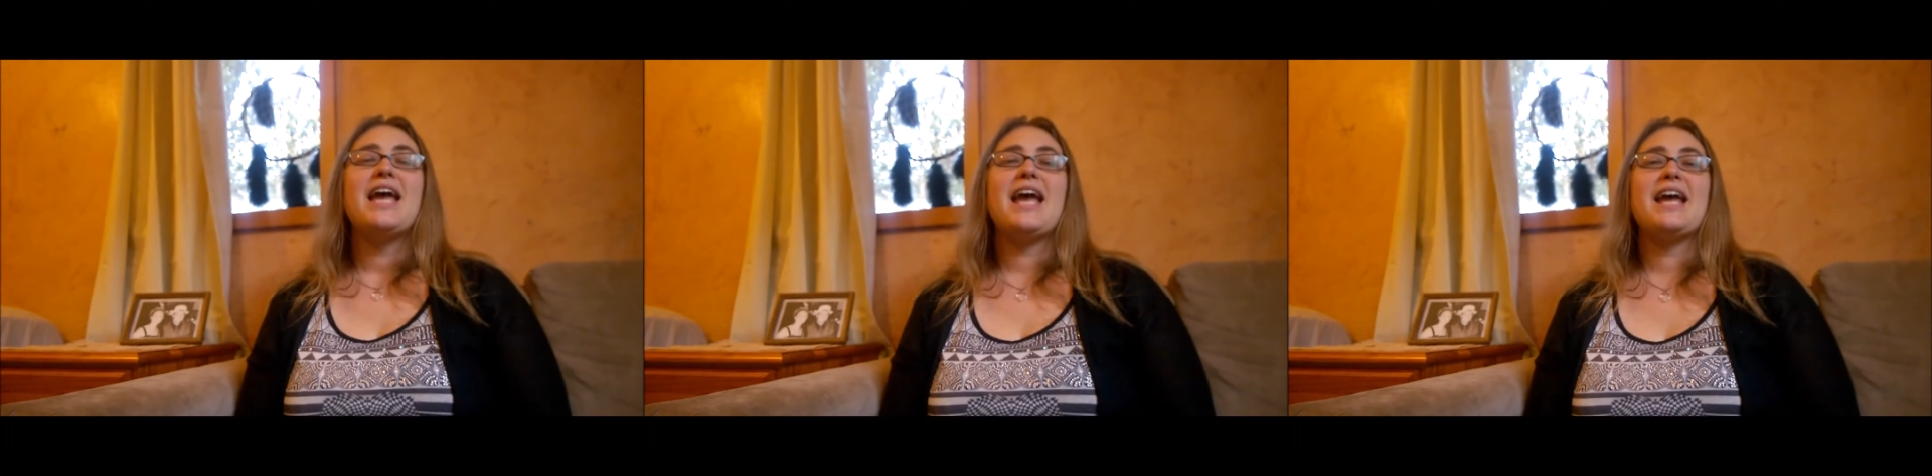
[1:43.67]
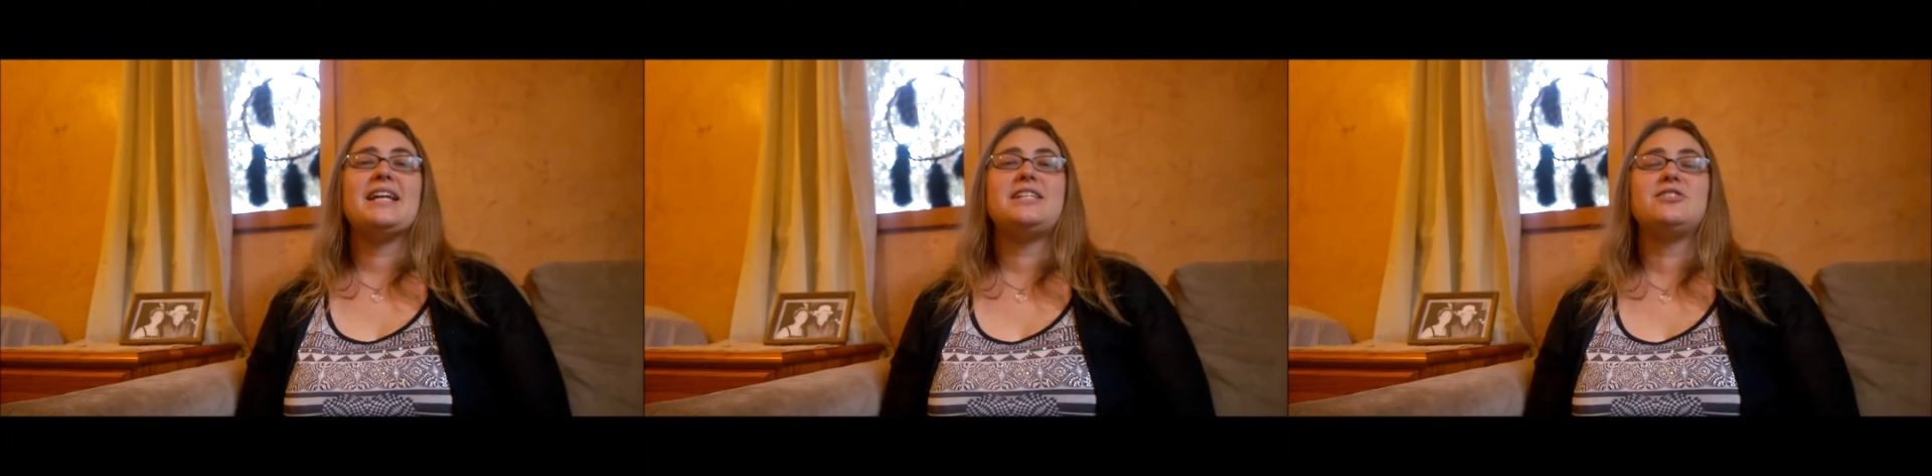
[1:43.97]

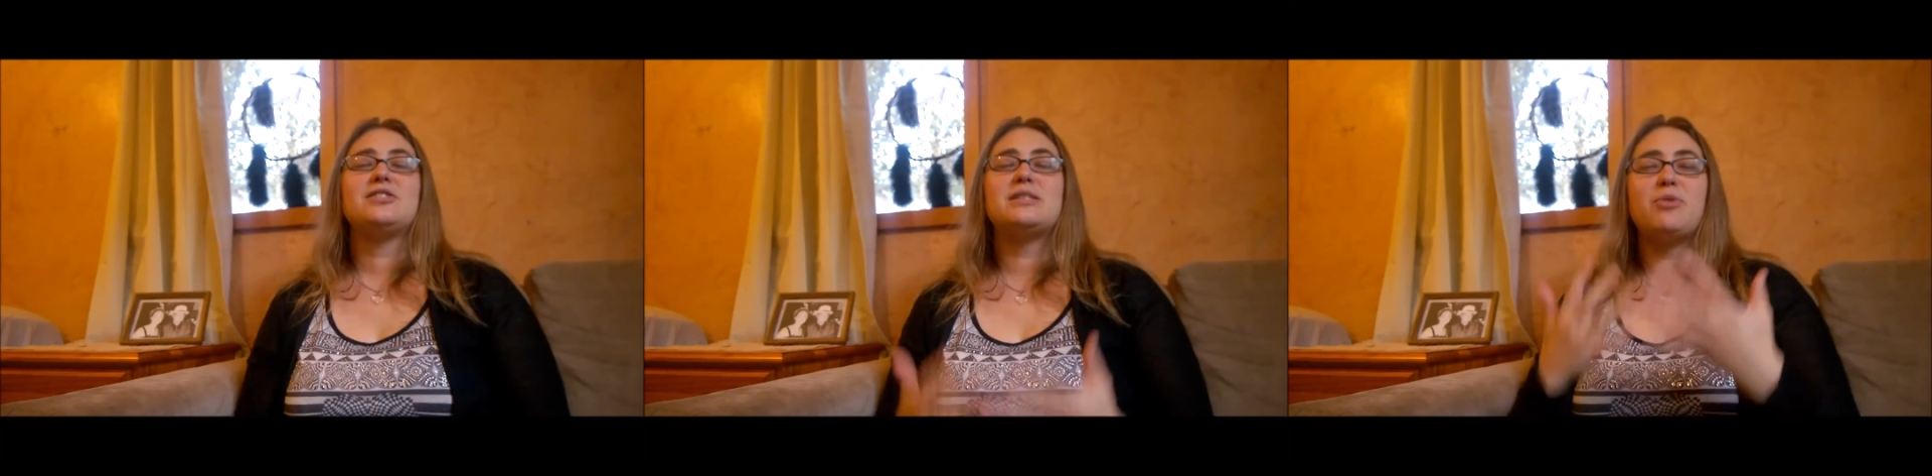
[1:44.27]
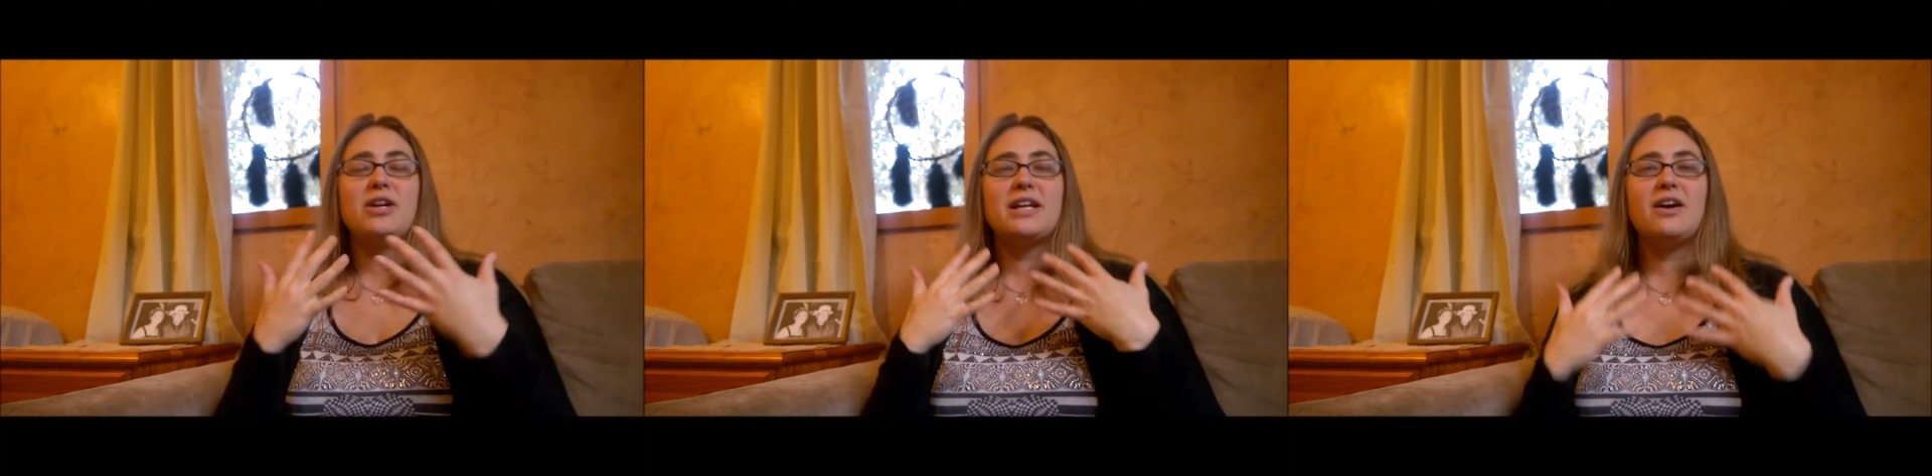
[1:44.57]
and you're
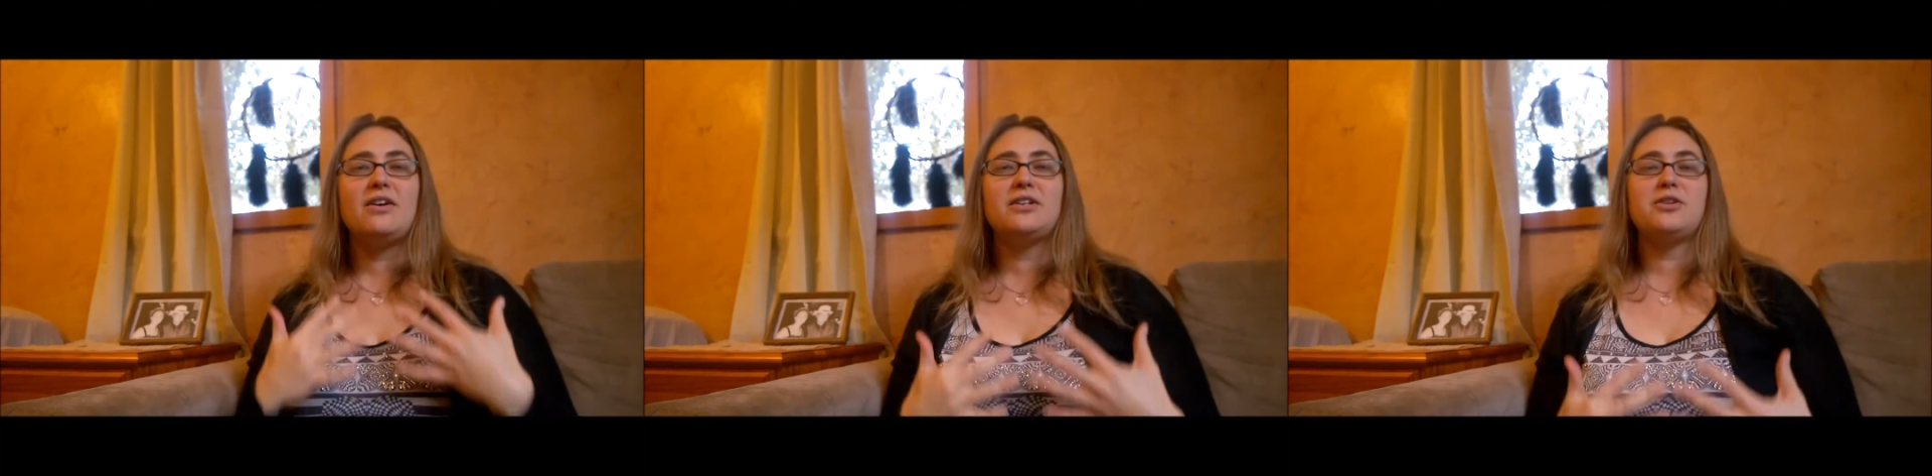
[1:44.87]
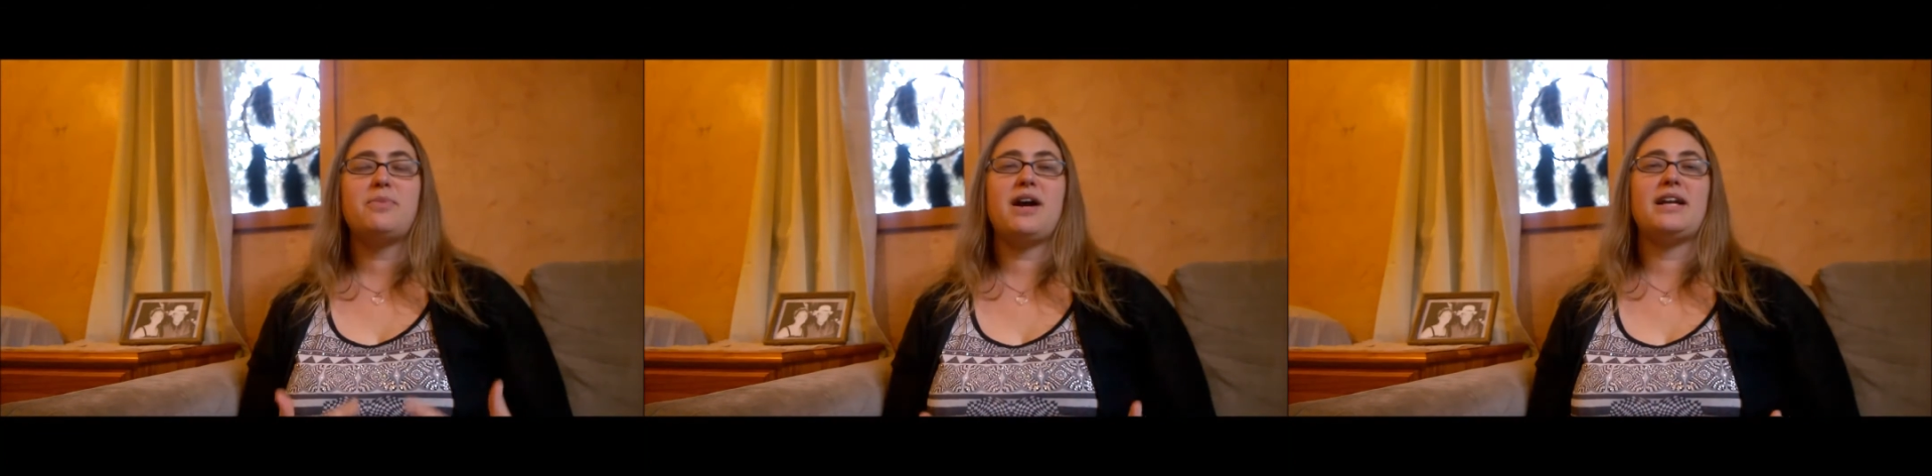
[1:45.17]
spreading it all in
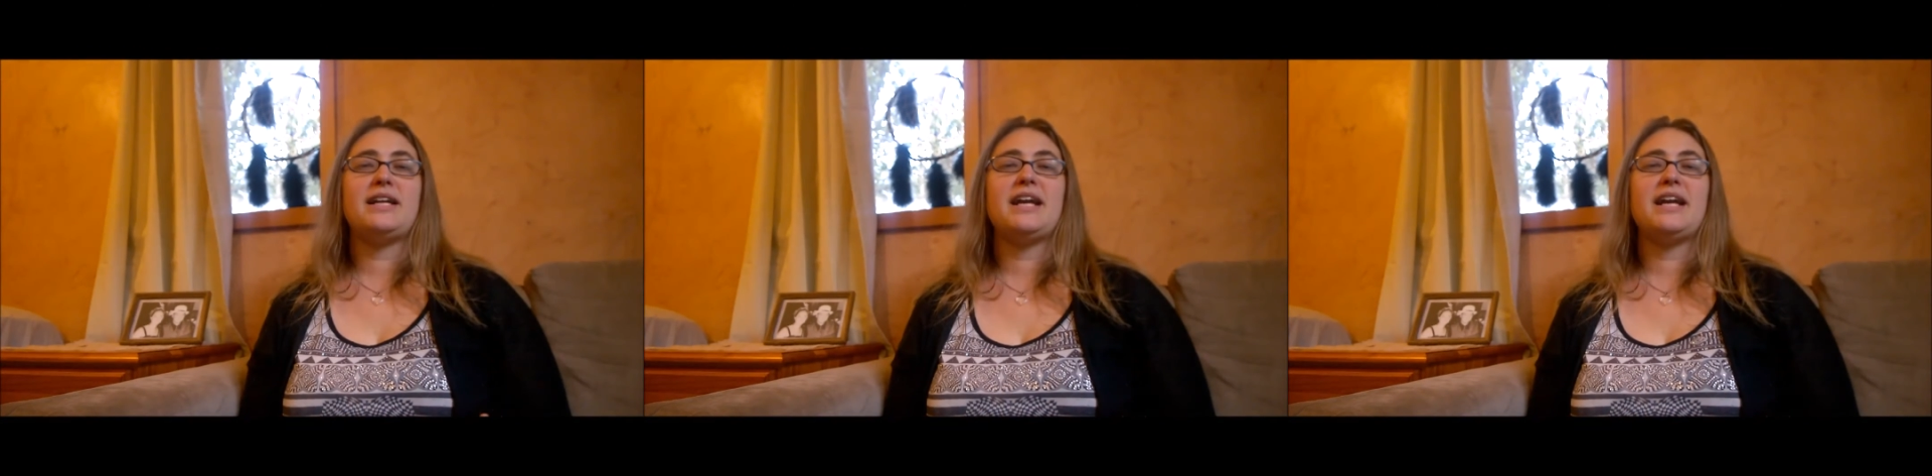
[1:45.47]
your body,